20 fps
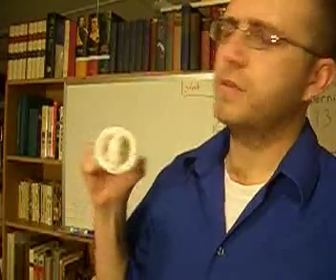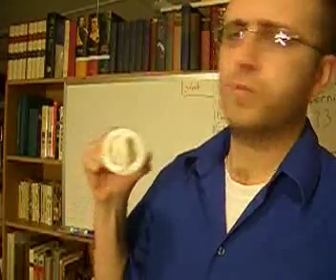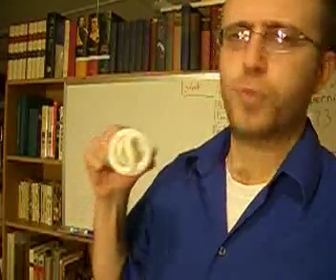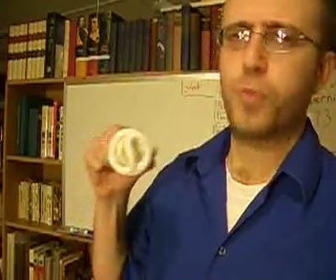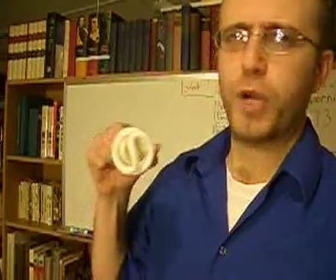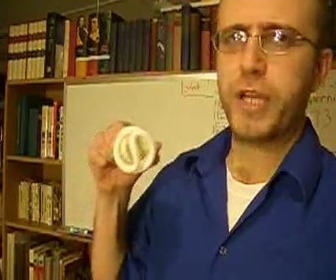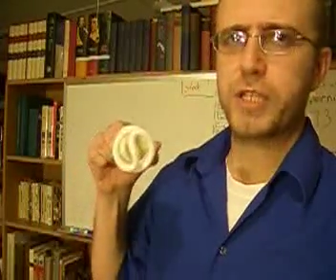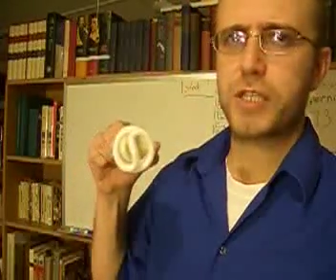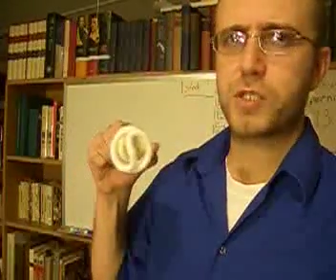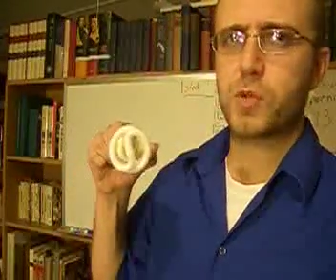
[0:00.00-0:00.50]

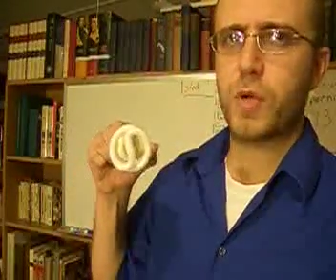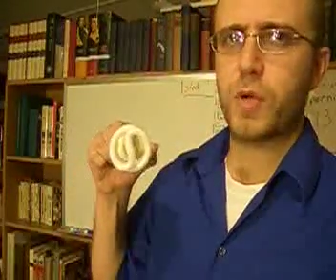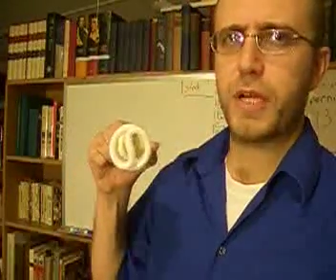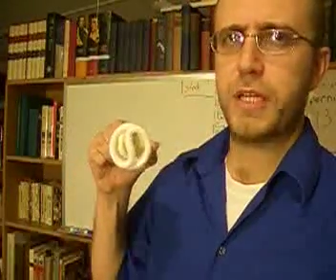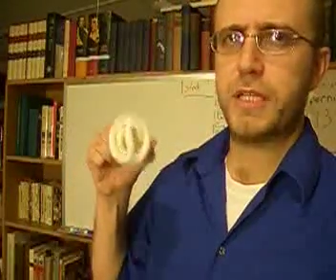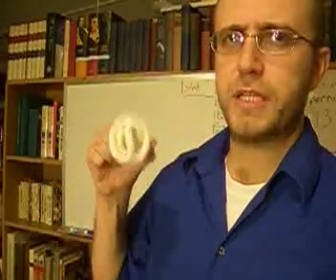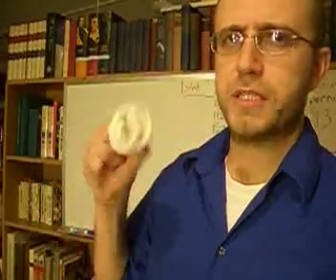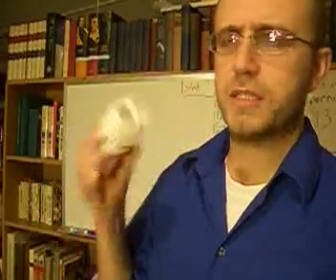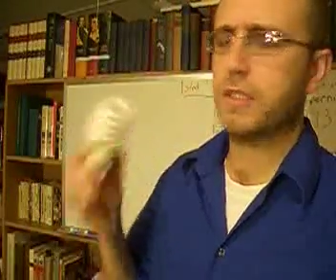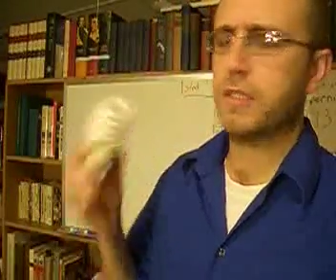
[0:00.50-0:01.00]
Breaks quite
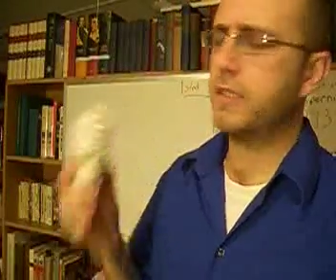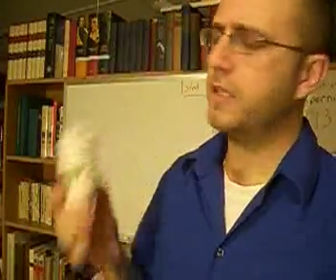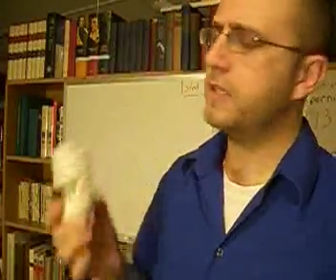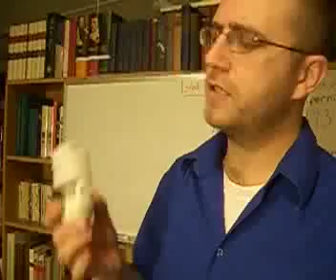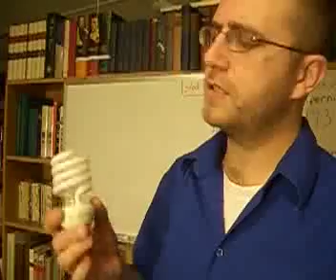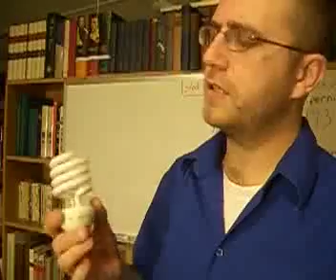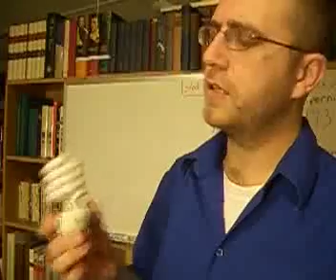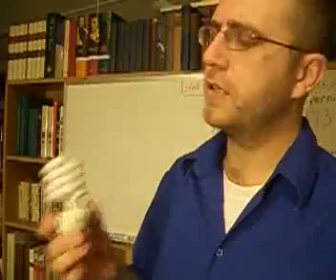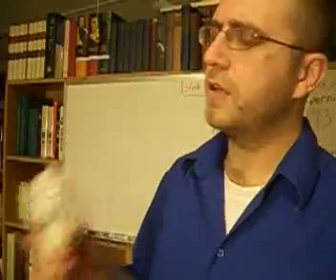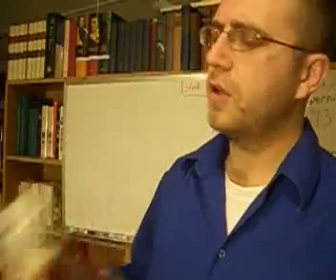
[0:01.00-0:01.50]
easily,
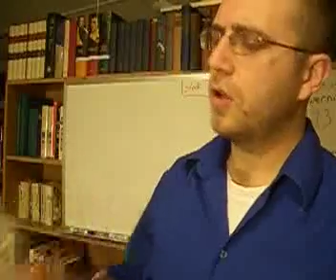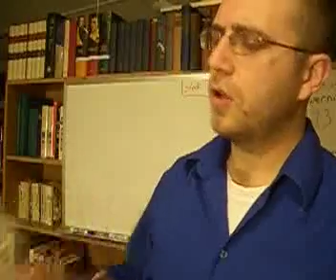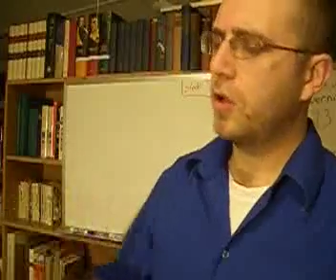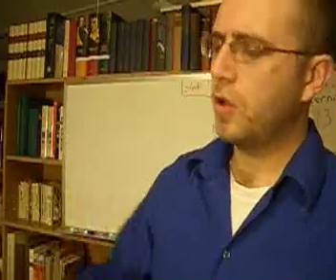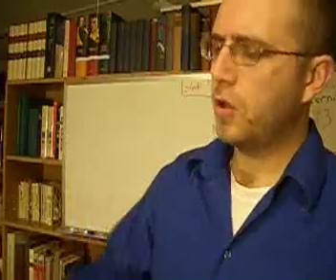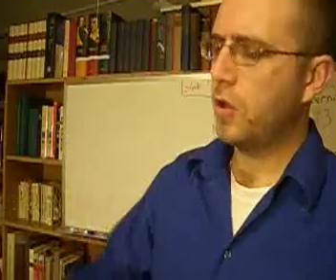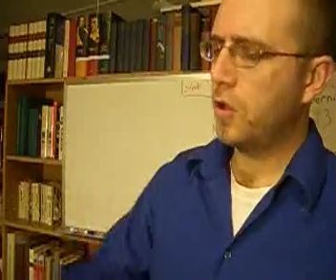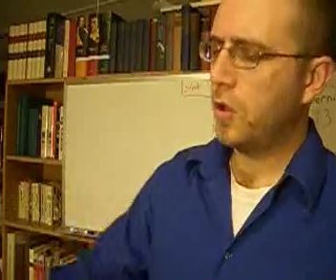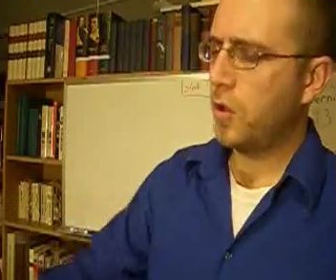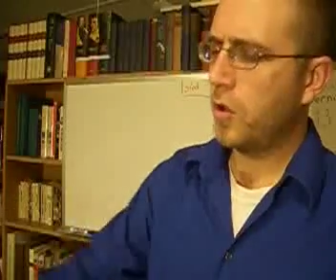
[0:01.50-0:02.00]
doesn't it?
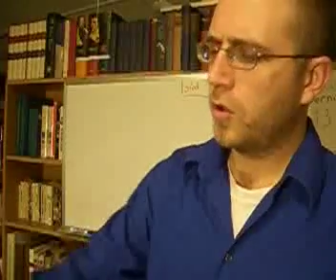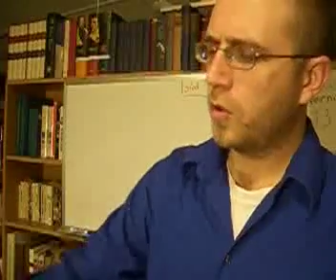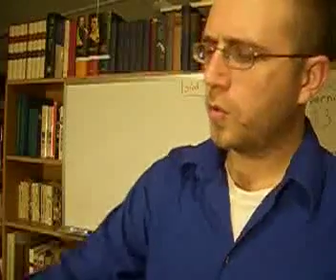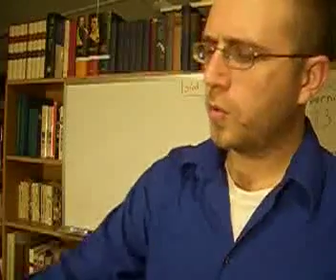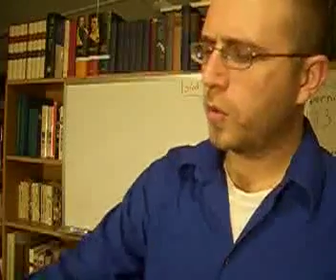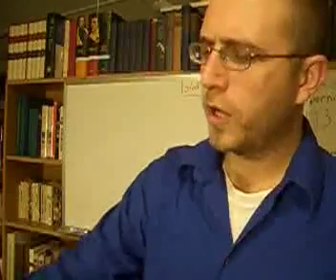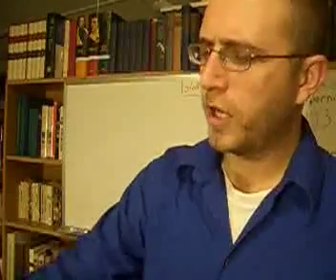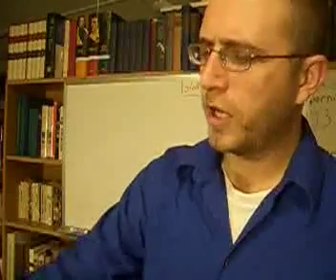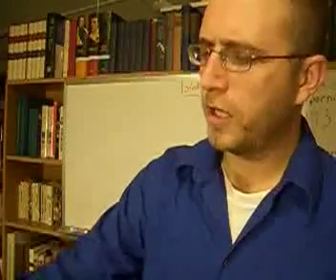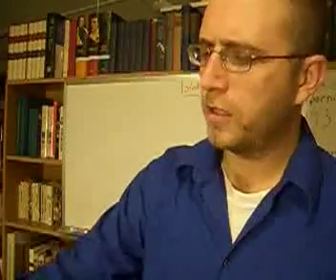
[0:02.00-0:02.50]

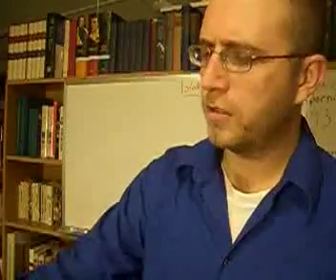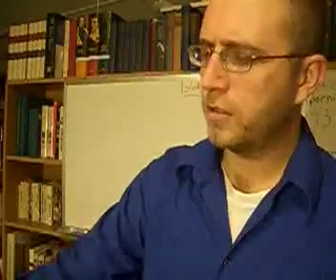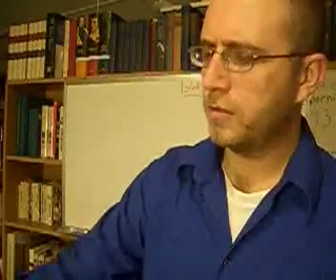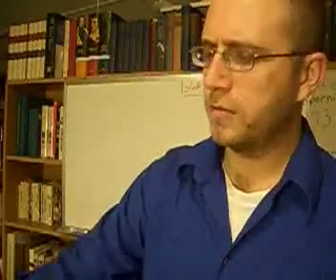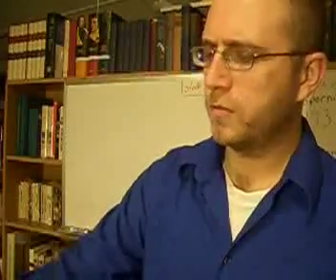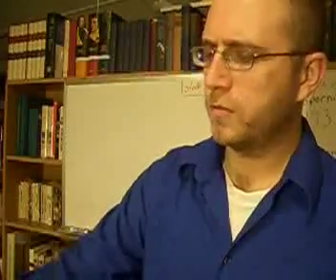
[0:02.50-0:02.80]
Well,